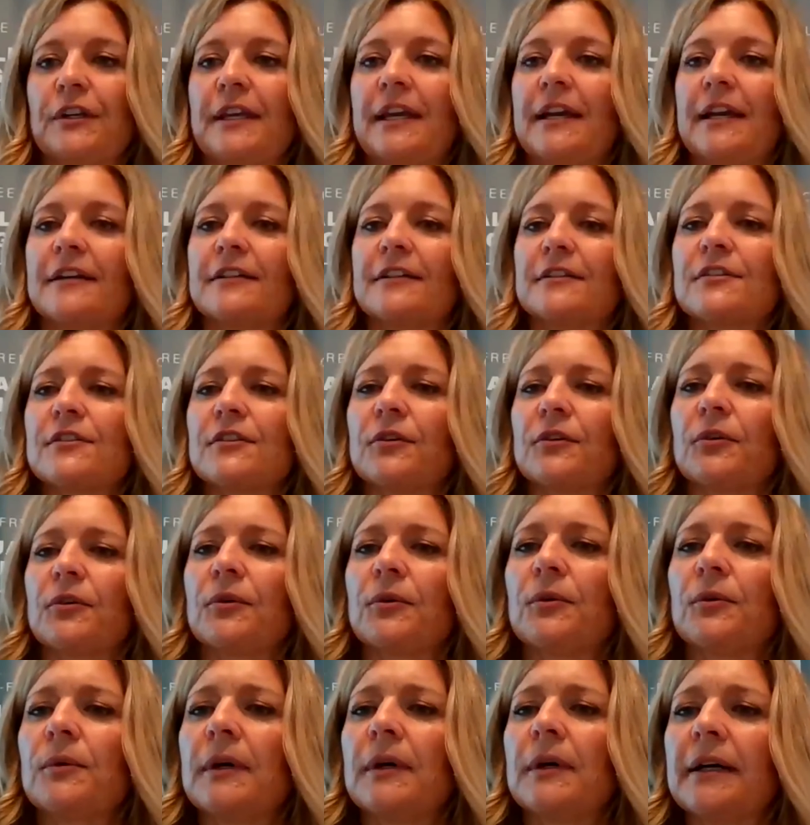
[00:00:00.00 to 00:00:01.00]
yeah.
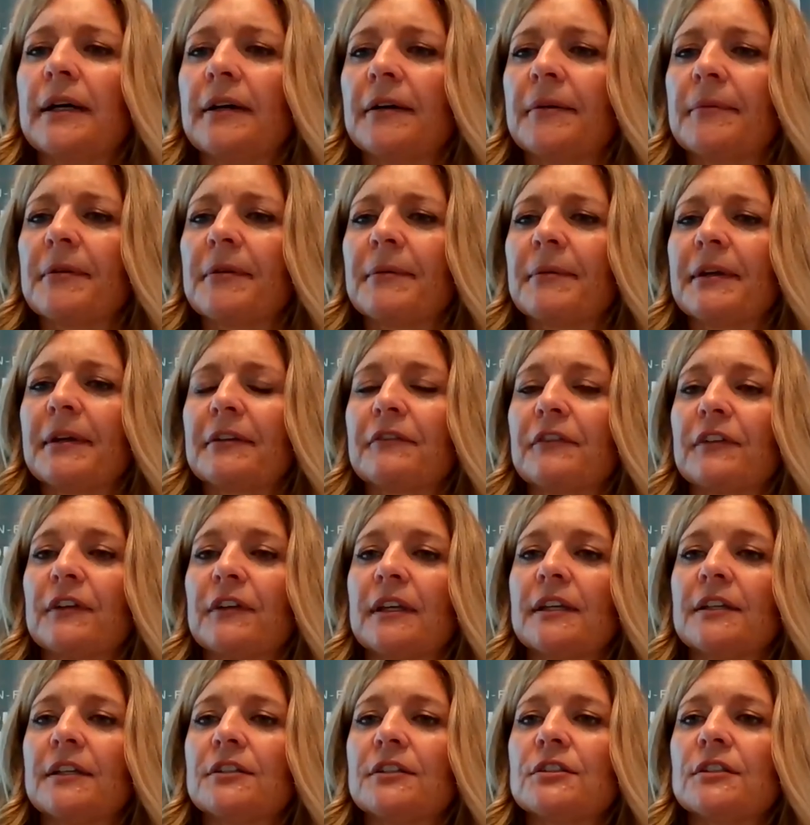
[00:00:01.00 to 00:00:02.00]
So the
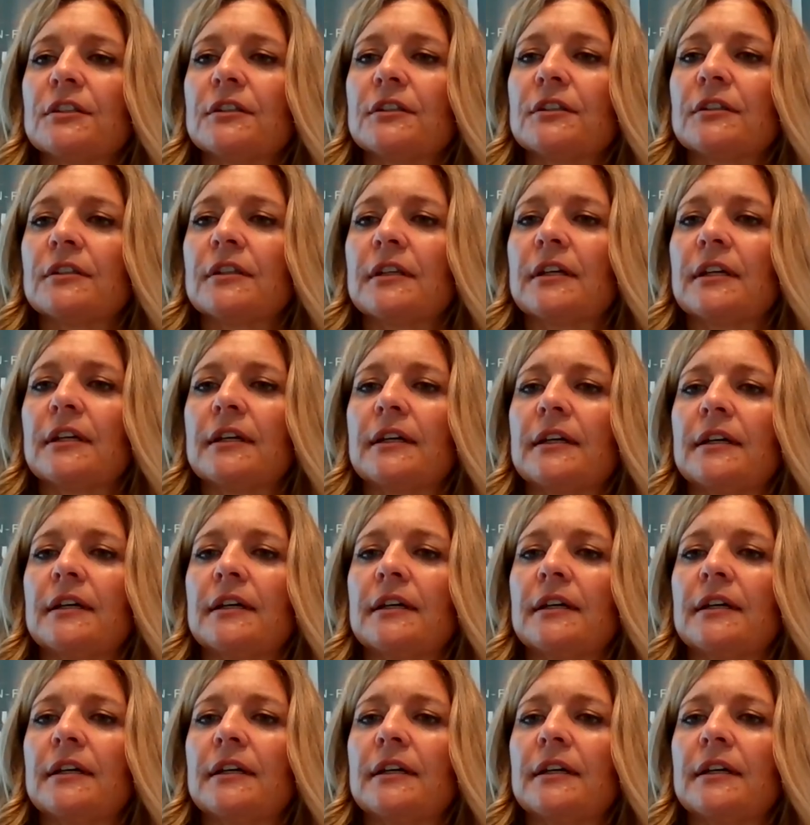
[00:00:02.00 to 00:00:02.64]
magnification,